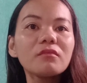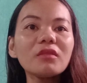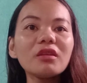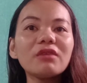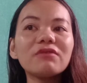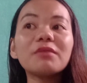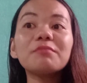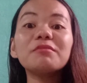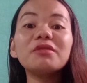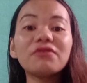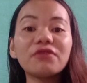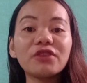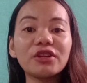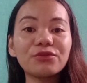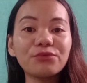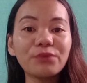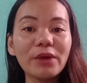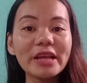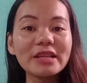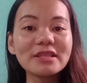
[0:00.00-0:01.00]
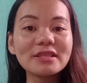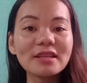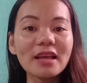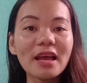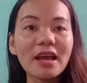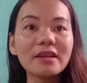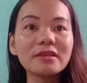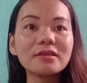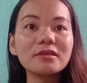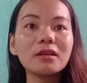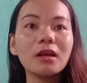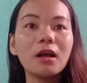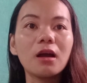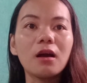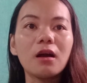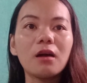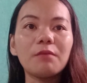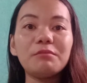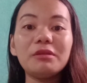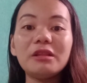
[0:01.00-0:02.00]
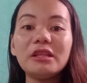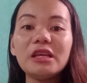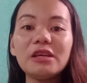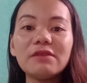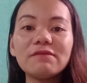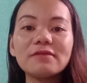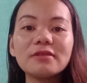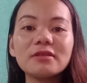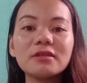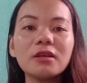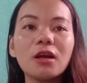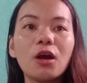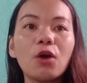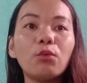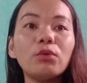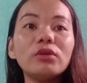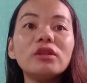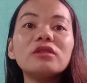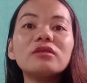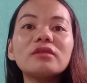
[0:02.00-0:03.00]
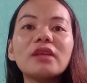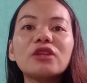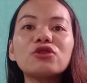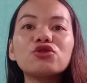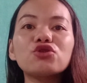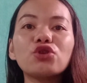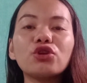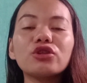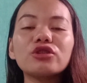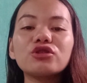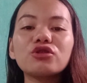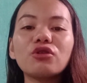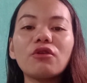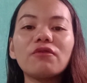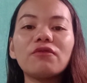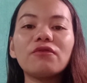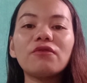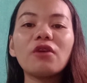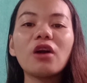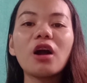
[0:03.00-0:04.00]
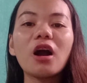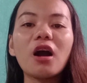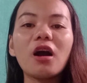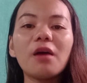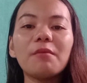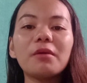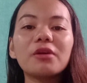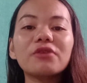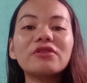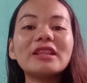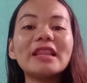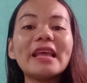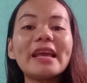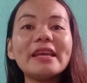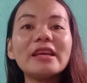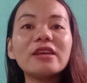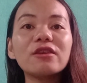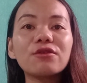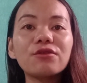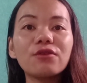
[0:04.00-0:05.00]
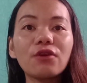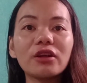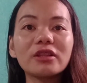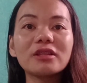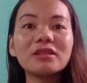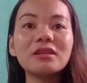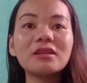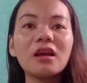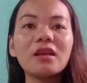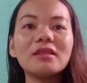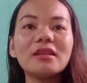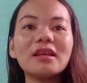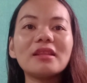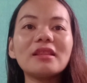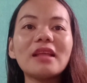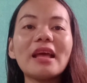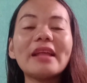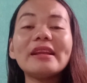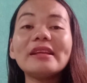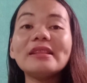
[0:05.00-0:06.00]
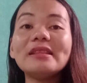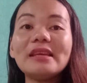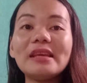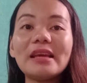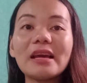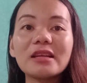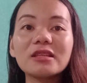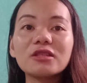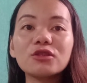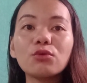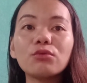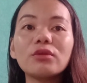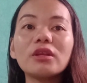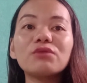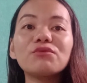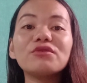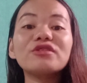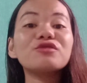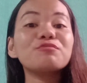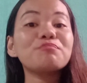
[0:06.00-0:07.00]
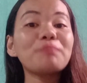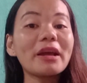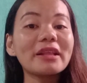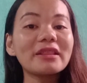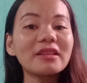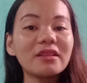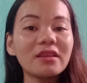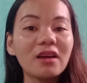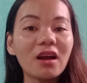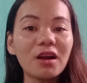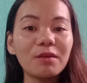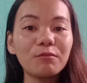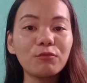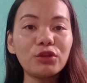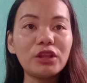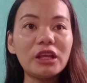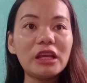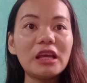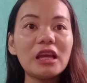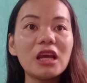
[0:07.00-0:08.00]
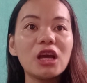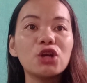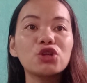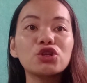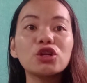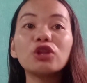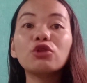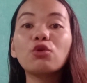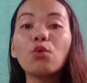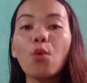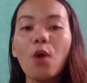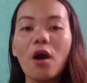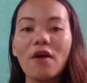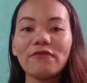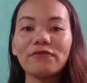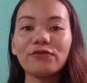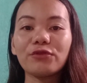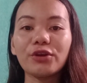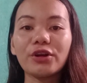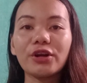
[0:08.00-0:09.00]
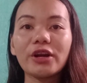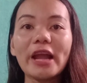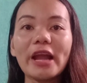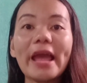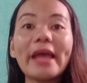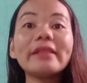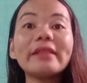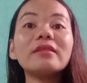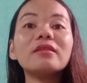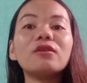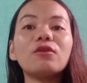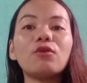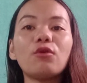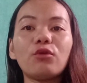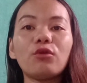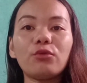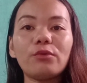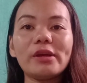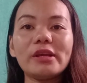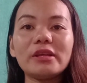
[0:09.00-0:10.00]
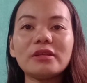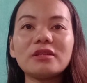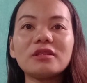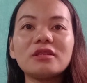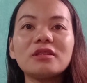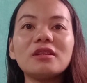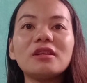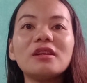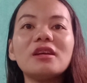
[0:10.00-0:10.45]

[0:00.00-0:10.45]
from different races, beliefs, with intentions of relaying thoughts that and ideas so that respect and harmony shall go after and always.